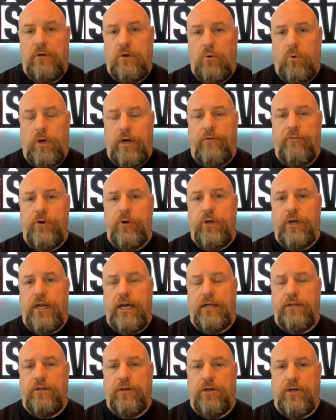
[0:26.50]
whatever you'd
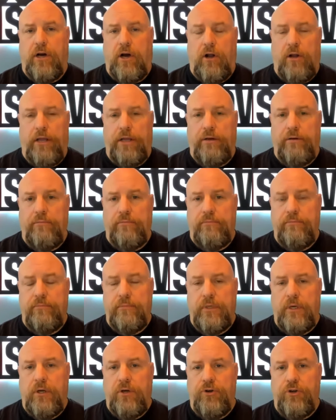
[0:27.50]
like to call it,
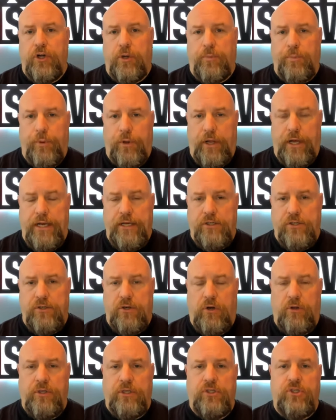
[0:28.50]
took place
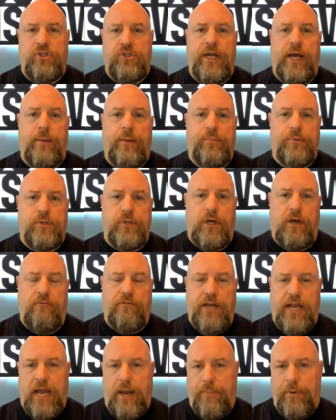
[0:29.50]
on the steps
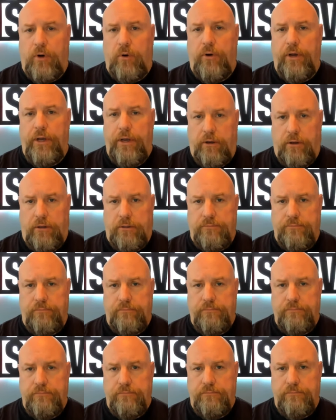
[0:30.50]
of Capitol Hill.
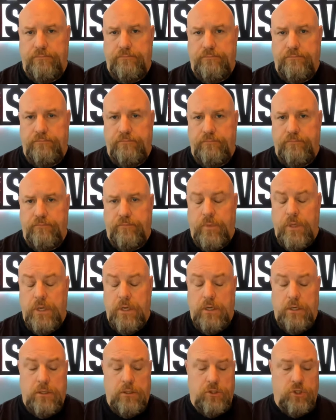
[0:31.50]

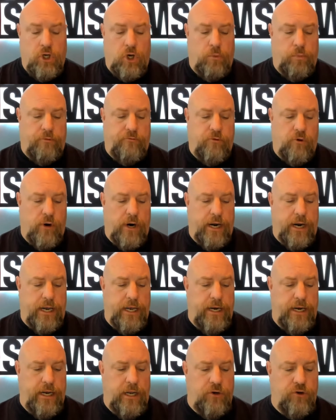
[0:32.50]
So before I
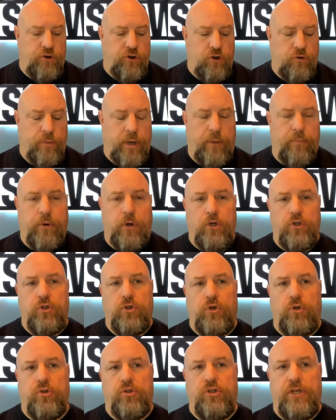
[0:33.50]
get into my
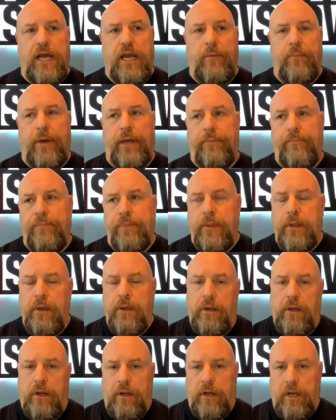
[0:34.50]
personal statement,
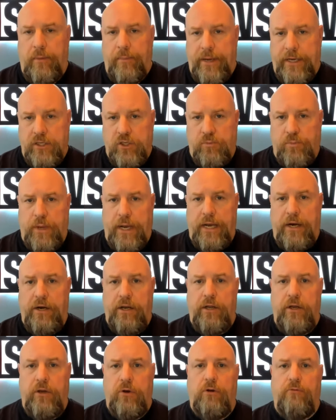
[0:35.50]
let me explain to
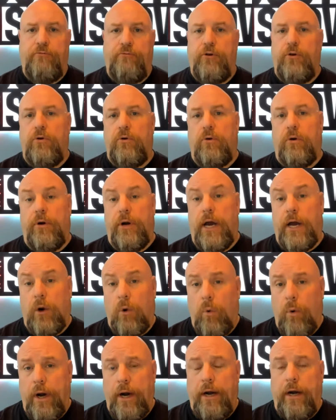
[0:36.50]
you, if you are not
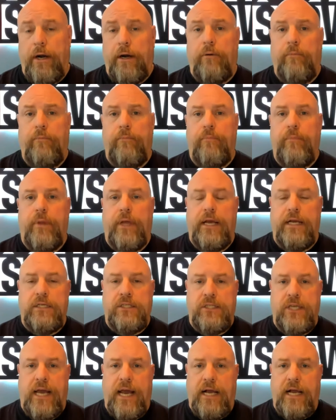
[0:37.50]
aware,
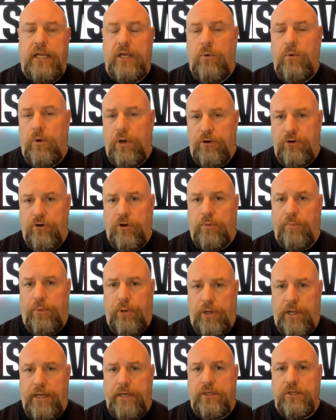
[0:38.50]
exactly what took
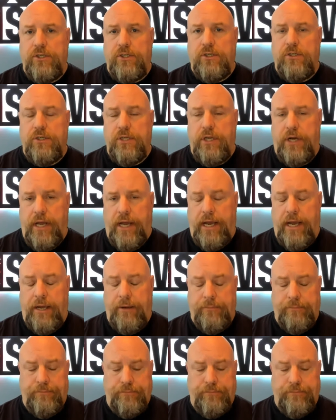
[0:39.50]
place today.